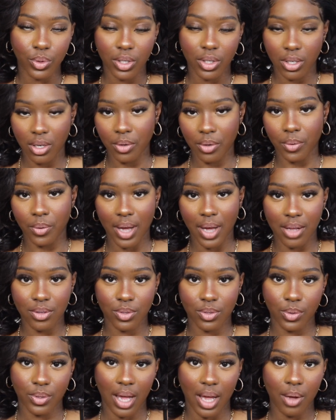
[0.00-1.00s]
the local
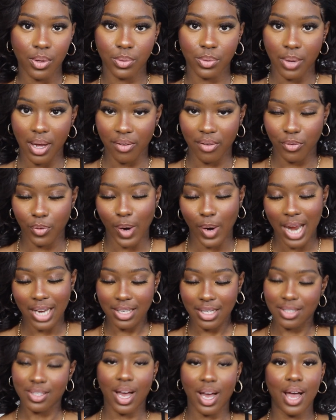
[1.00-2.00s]
council that I was working for at
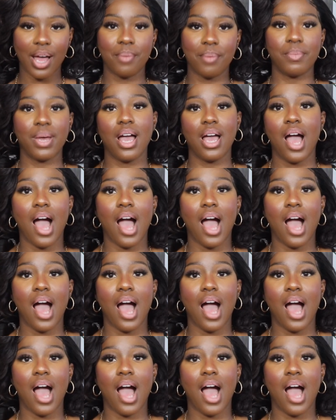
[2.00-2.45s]
the time,